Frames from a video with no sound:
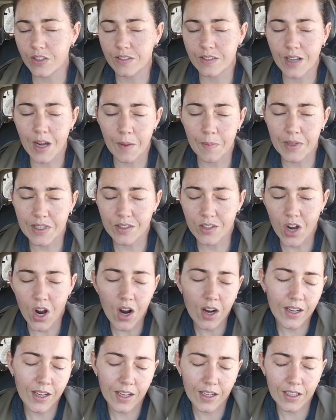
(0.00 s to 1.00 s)
not been
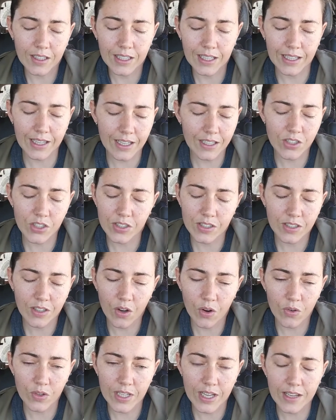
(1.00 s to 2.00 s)
talking. Like, I just
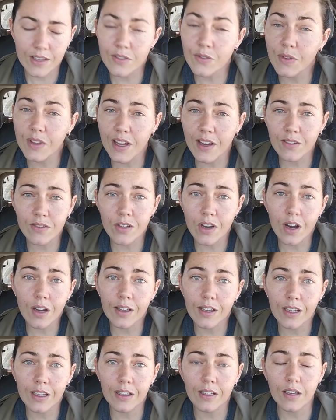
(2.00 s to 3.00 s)
go days without
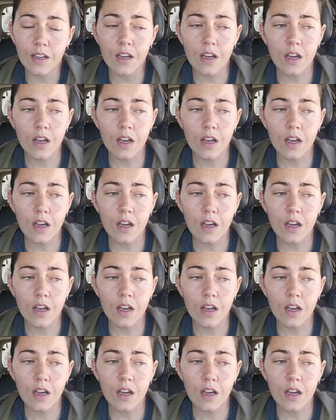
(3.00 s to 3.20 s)
talking.